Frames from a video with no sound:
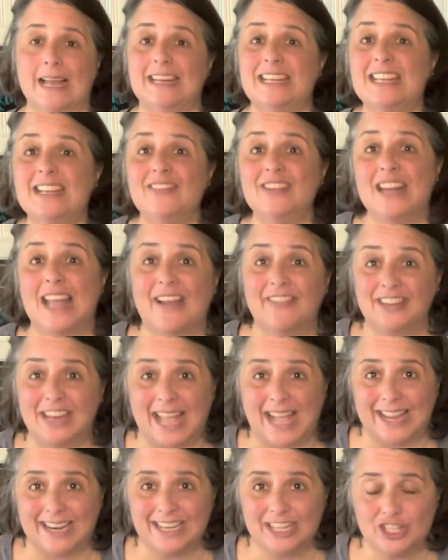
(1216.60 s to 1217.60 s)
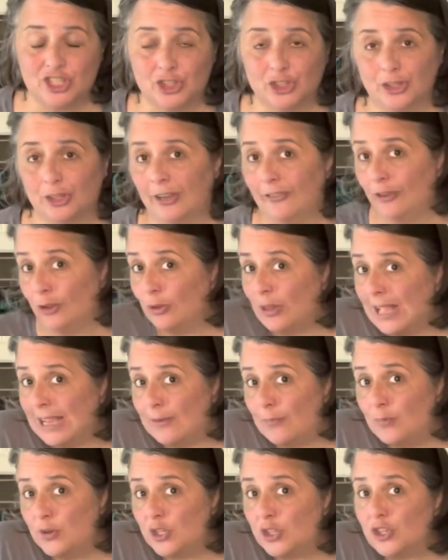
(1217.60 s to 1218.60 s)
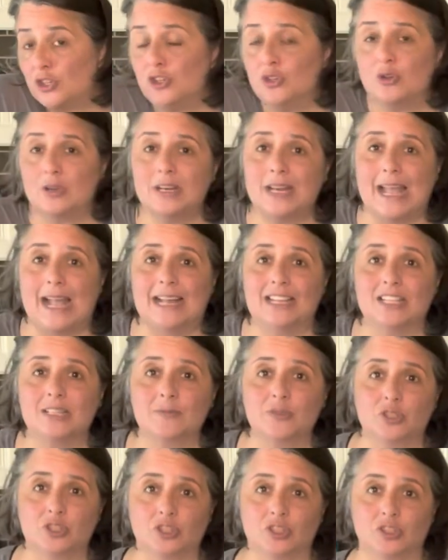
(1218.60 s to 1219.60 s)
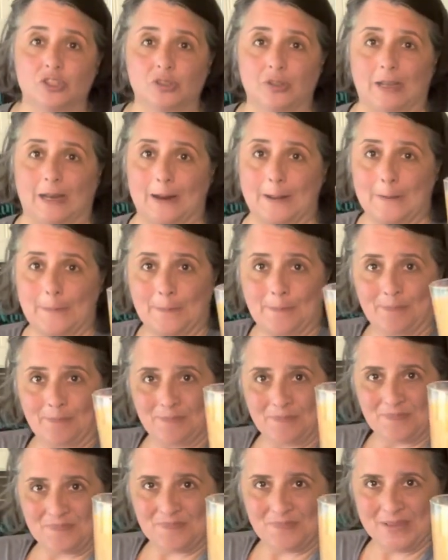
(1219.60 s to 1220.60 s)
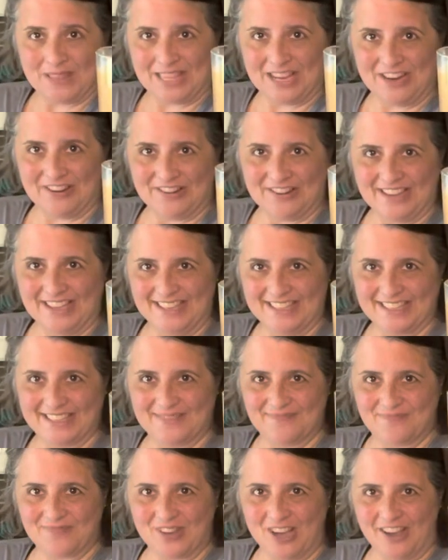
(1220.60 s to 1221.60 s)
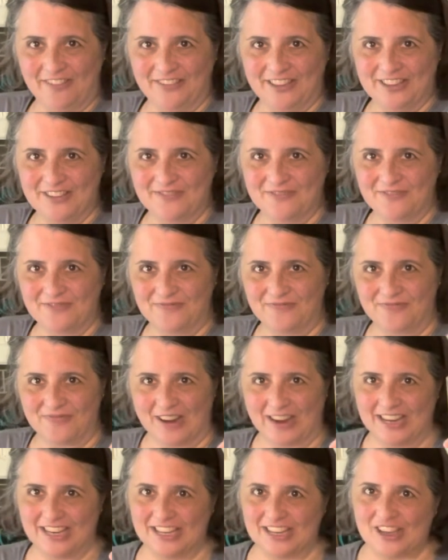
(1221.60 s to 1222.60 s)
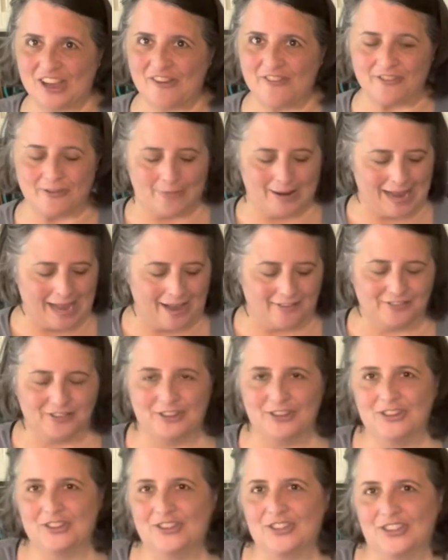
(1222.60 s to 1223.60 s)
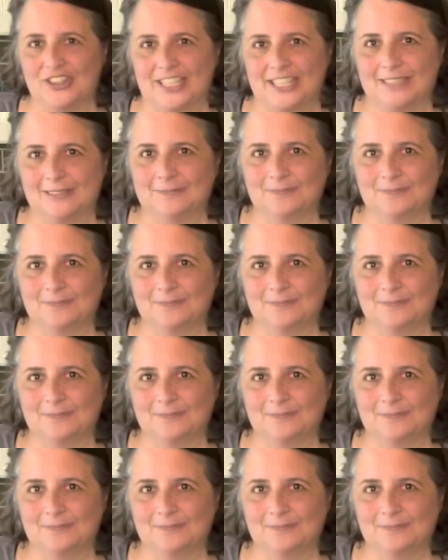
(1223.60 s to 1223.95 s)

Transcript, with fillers: Didn't even have to add any sugar. If you like sugar, you can add some sugar to it. But here it is, coffee, ready to go for my afternoon treat.